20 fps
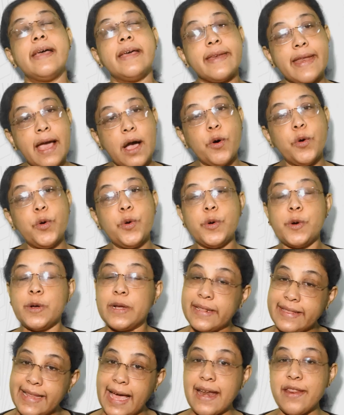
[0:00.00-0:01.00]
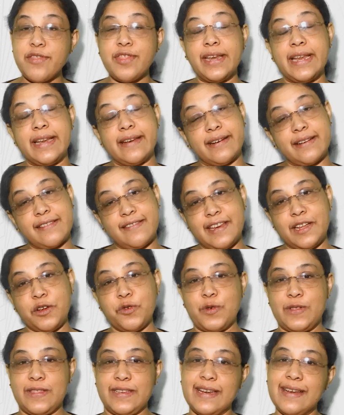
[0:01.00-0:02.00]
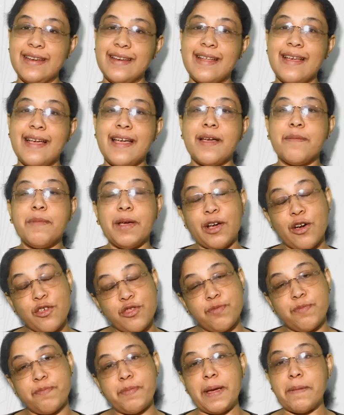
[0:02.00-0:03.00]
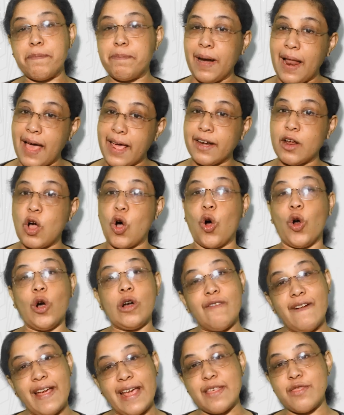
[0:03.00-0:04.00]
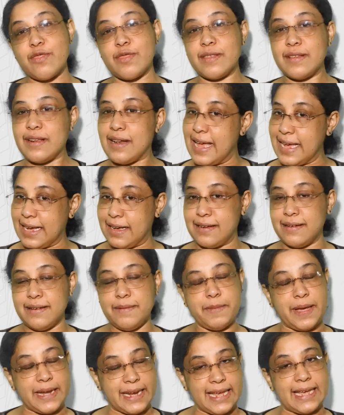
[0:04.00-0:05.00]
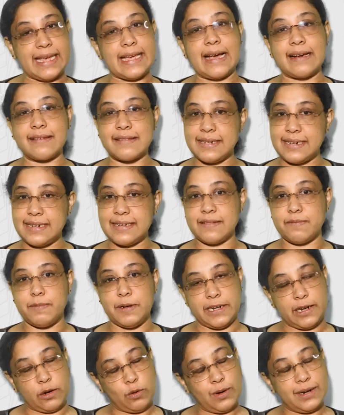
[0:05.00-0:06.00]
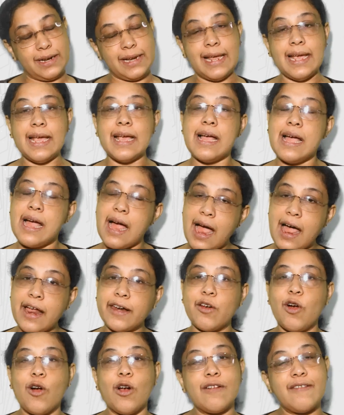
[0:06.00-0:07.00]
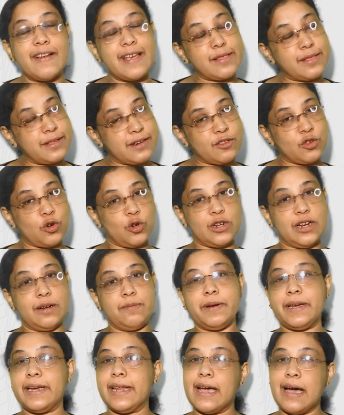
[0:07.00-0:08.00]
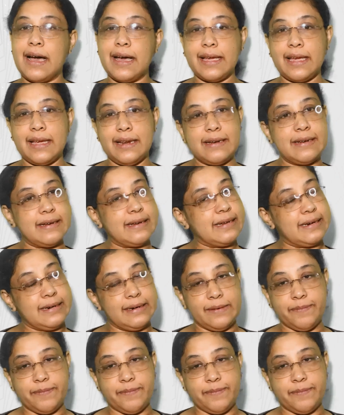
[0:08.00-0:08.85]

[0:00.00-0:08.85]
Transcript: Now, that's an interesting question, because people are always, like many youngsters particularly, are always in social media, in